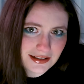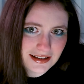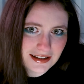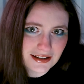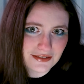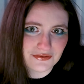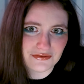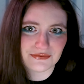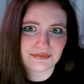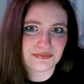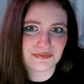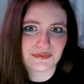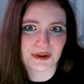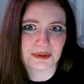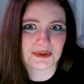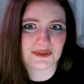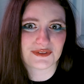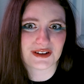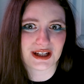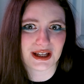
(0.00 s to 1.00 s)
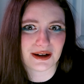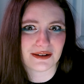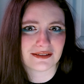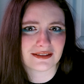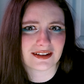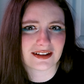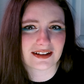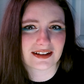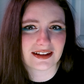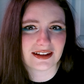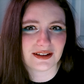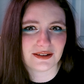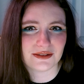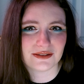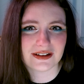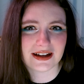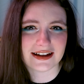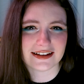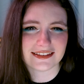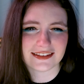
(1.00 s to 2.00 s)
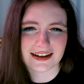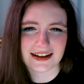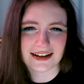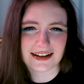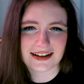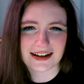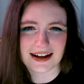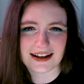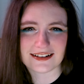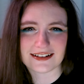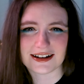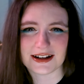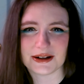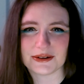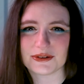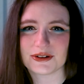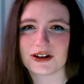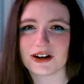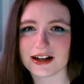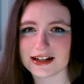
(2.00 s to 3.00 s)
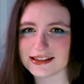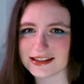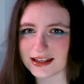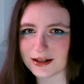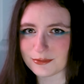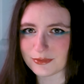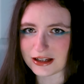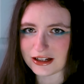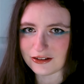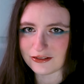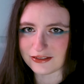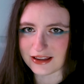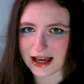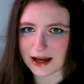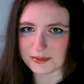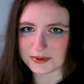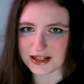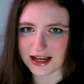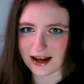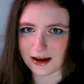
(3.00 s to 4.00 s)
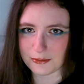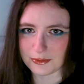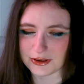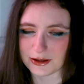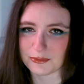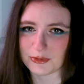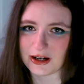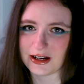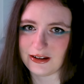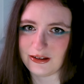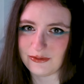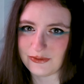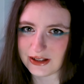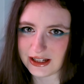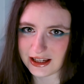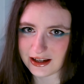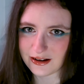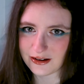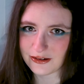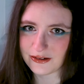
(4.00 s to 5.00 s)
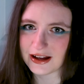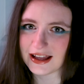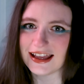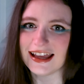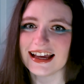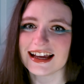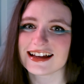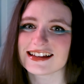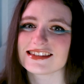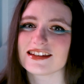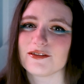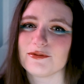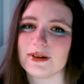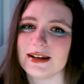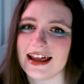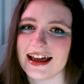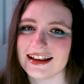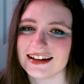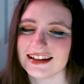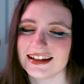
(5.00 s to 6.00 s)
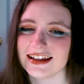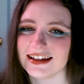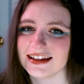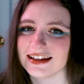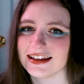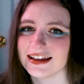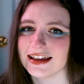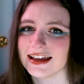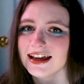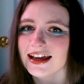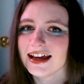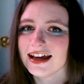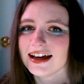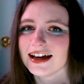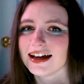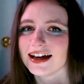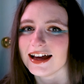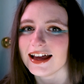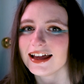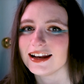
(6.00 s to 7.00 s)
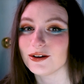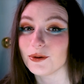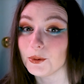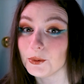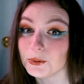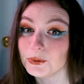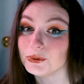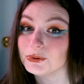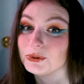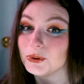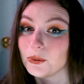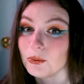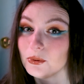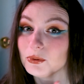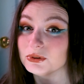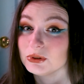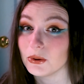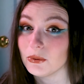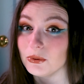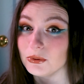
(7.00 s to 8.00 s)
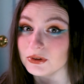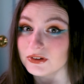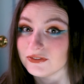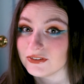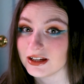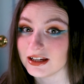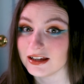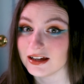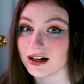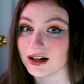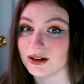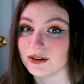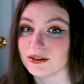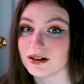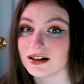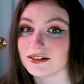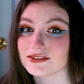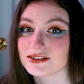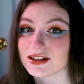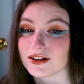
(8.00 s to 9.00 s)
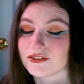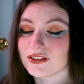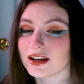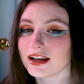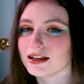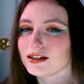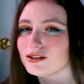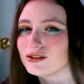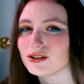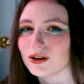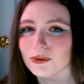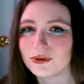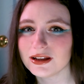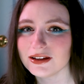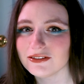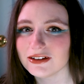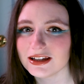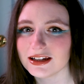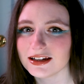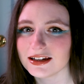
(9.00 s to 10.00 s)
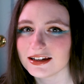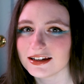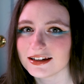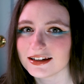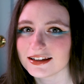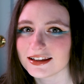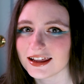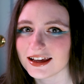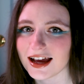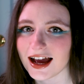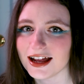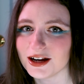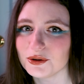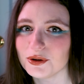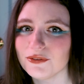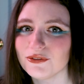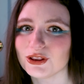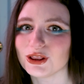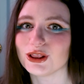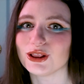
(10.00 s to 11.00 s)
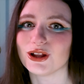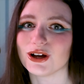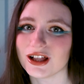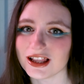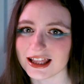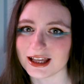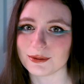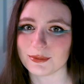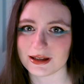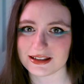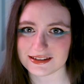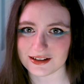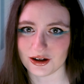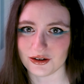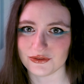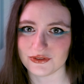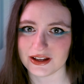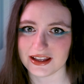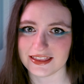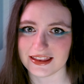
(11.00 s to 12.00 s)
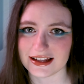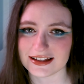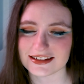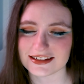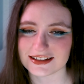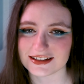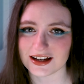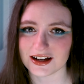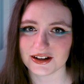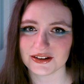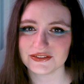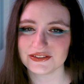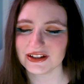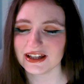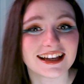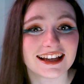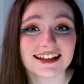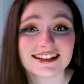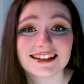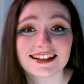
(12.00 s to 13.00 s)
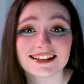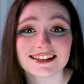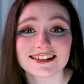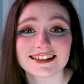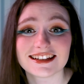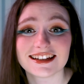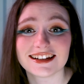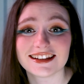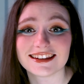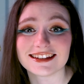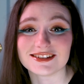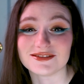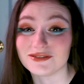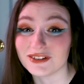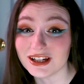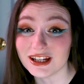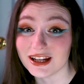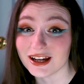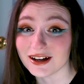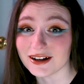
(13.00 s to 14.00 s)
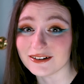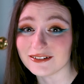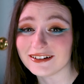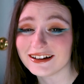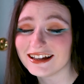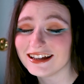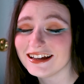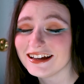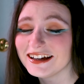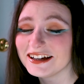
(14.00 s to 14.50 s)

could film a video and look cute and like, I don't know, christen my new laptop with a brand new video, because I've been editing an old video of stuff that I don't even like. I don't even look like myself in that stuff. I guess that's the end of this video.